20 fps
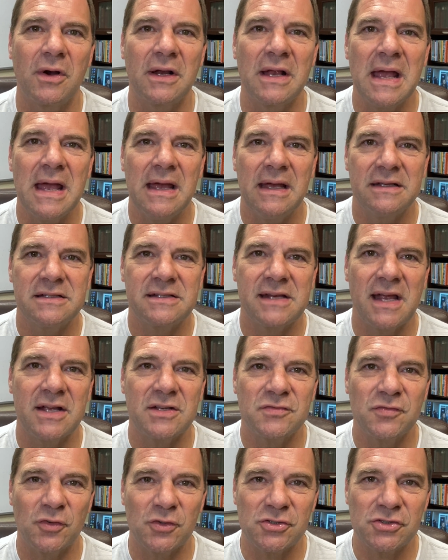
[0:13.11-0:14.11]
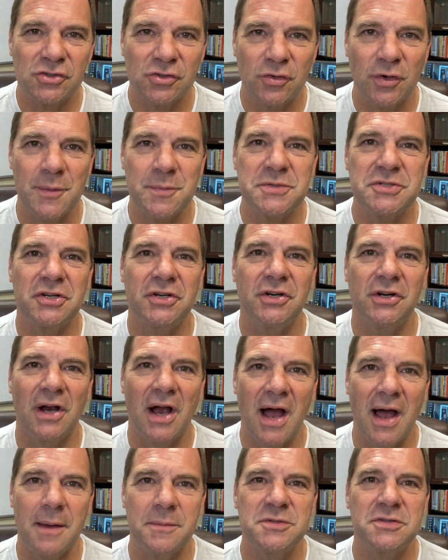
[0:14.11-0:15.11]
It stands for Scripture,
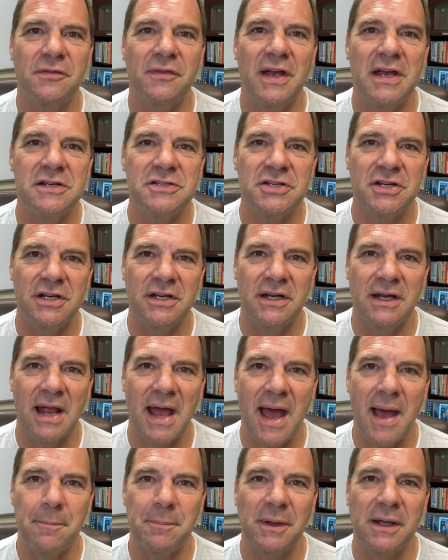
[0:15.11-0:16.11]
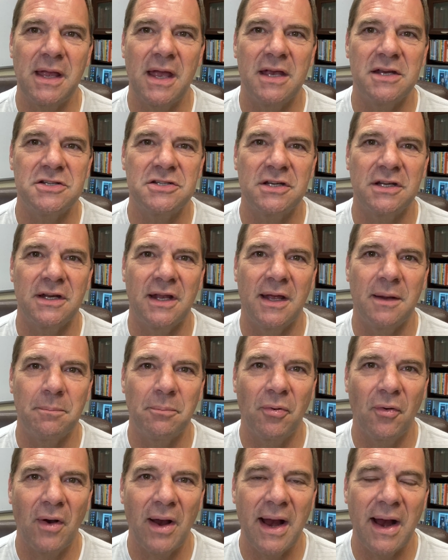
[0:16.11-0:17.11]
Observation, Application, and
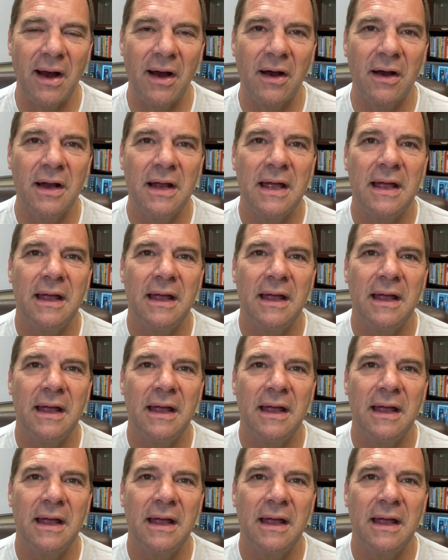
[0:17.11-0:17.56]
Prayer.